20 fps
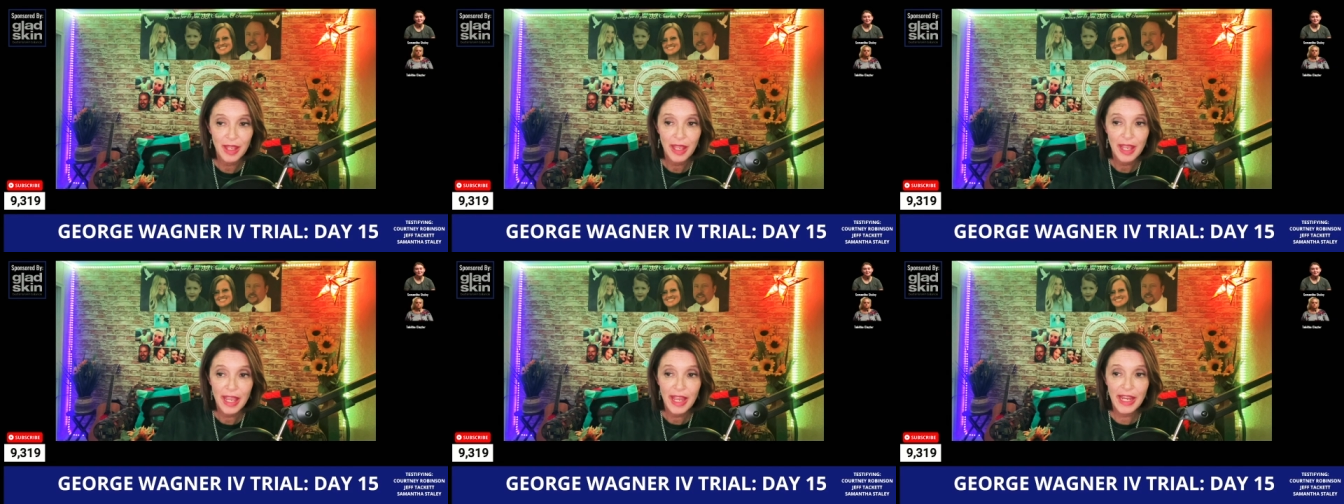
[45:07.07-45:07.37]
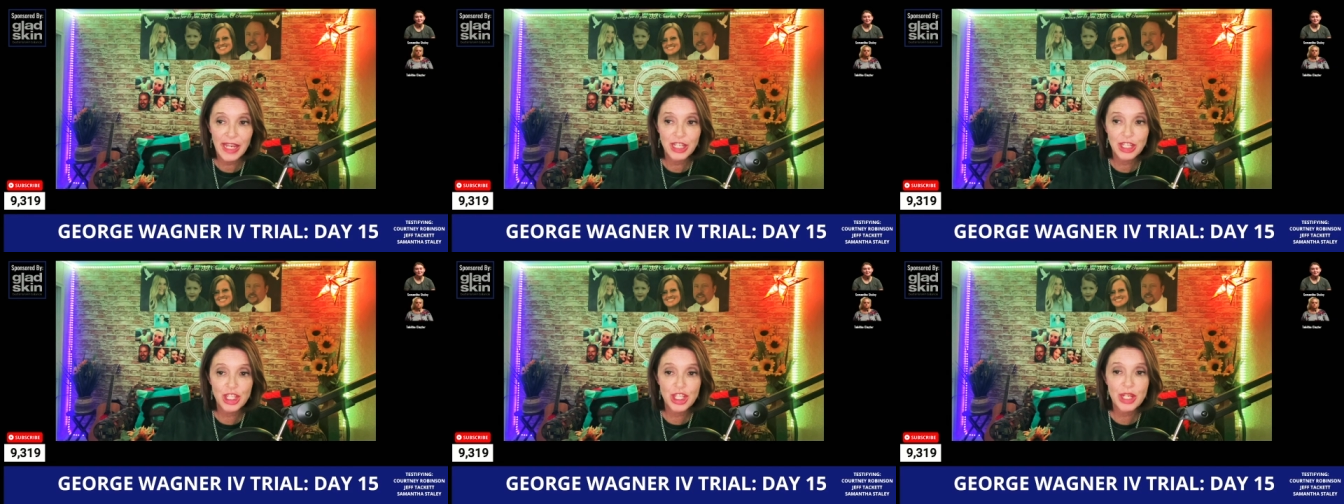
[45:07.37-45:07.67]

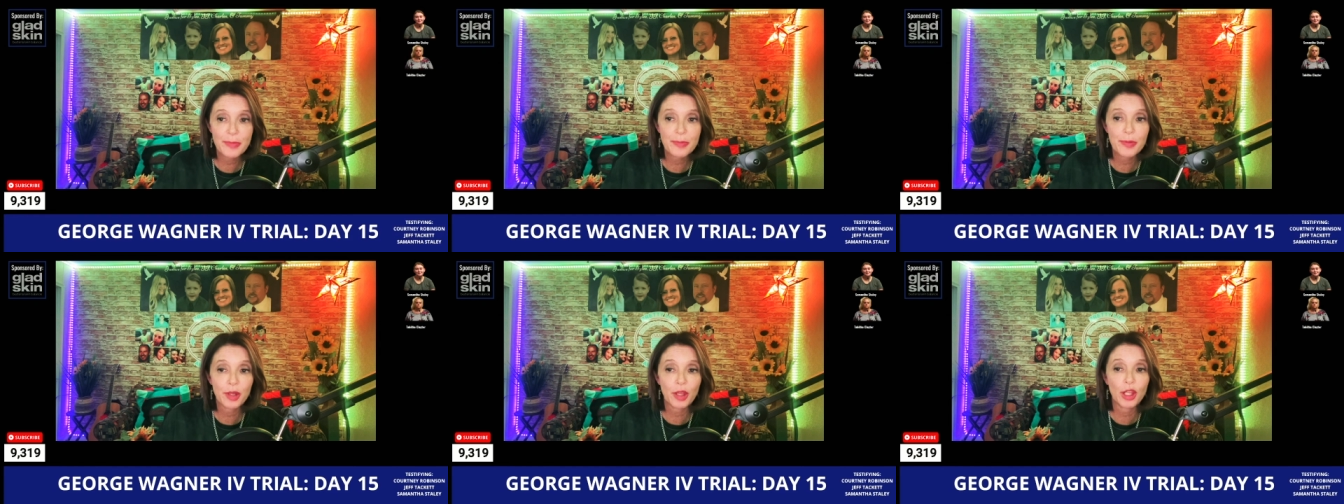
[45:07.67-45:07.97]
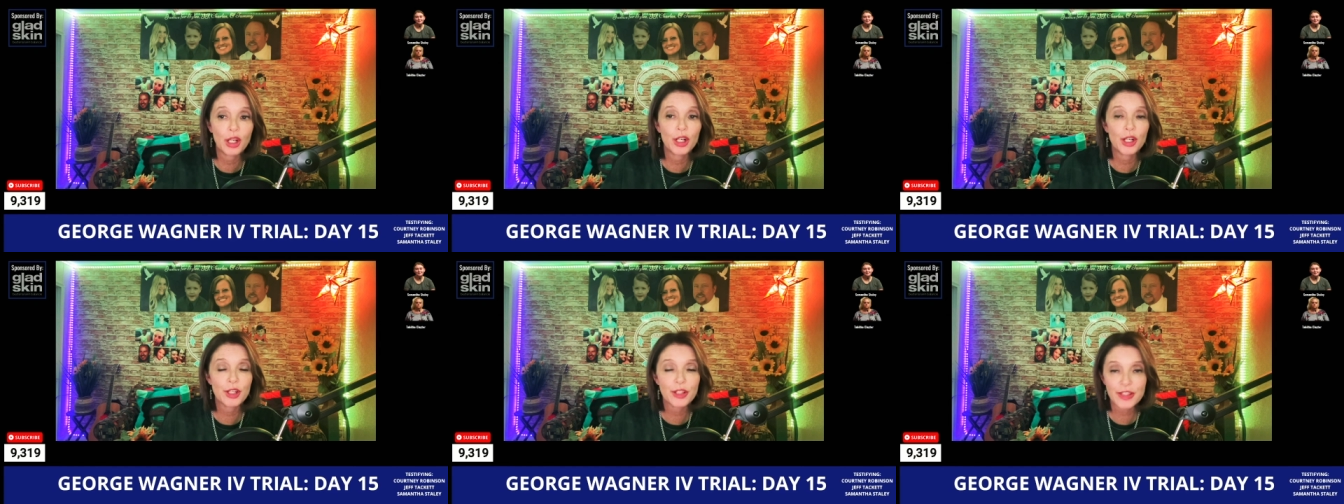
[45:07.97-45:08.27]
and she
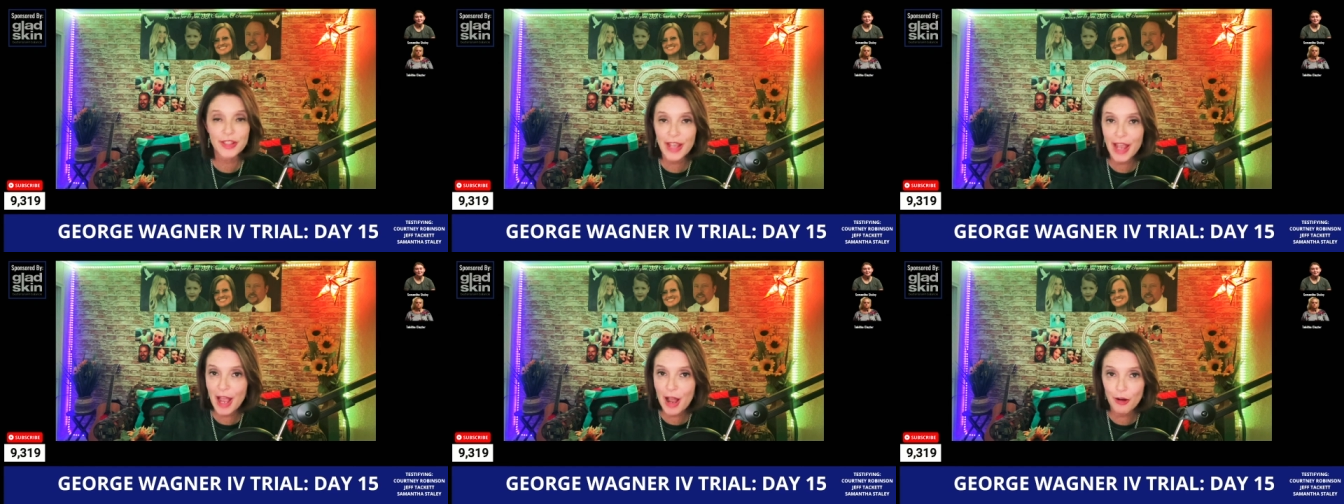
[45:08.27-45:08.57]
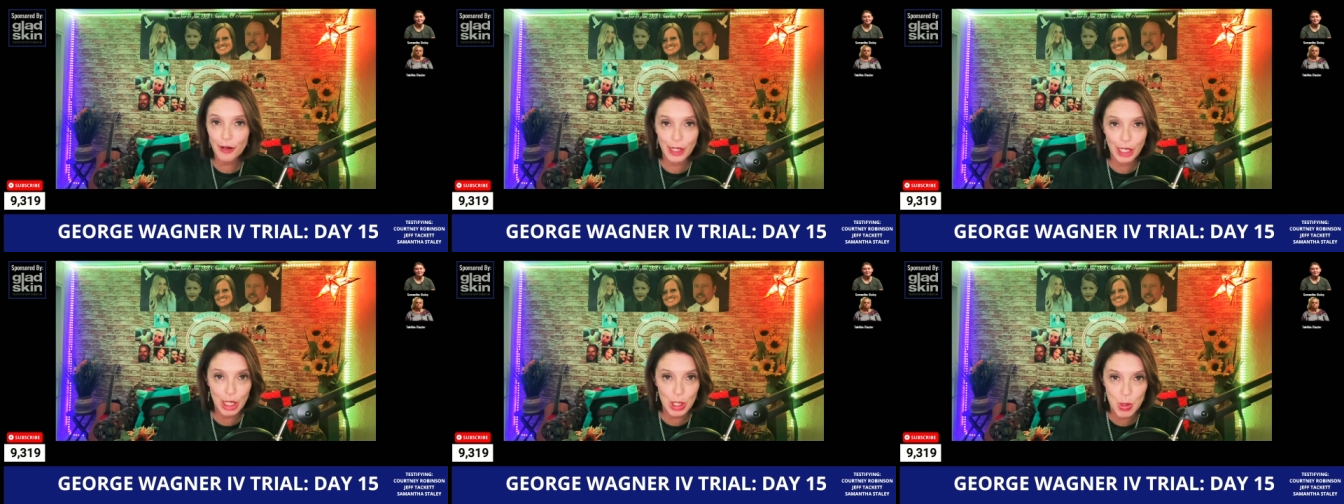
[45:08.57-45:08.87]
blurts out
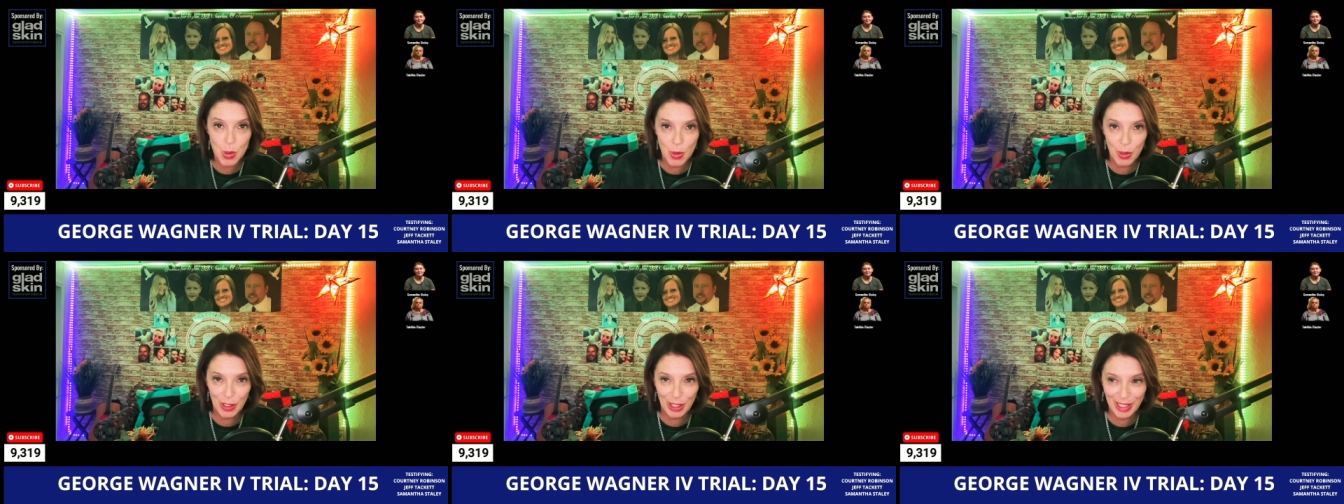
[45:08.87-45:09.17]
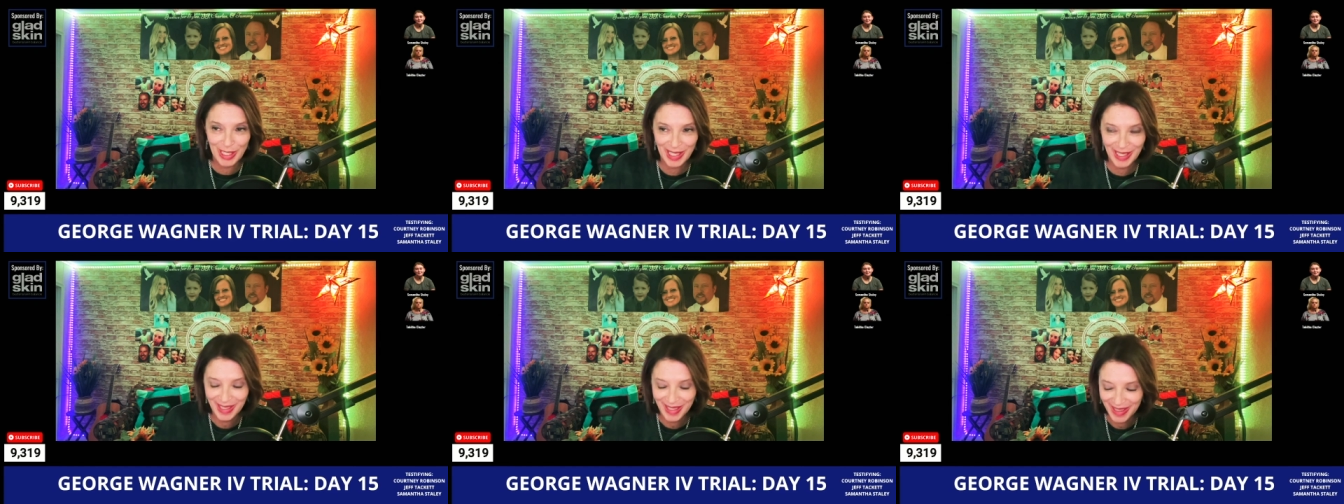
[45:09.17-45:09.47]
in court.